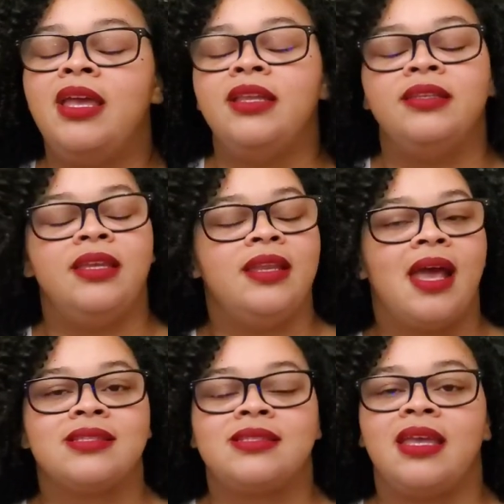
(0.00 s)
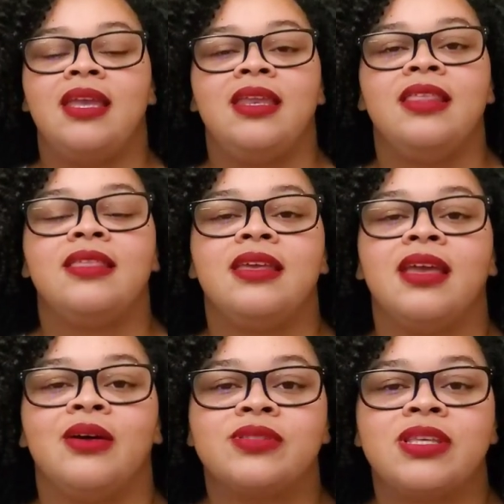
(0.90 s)
Need I say anything
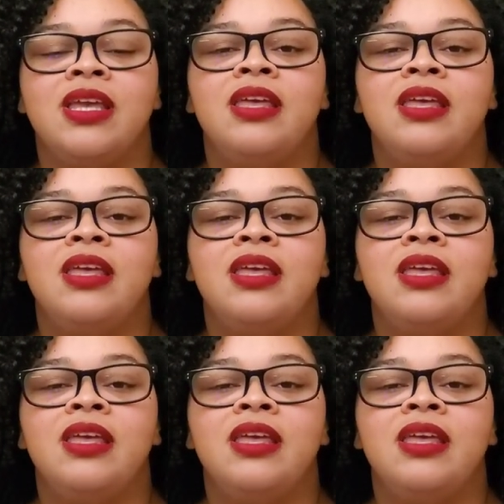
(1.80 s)
else?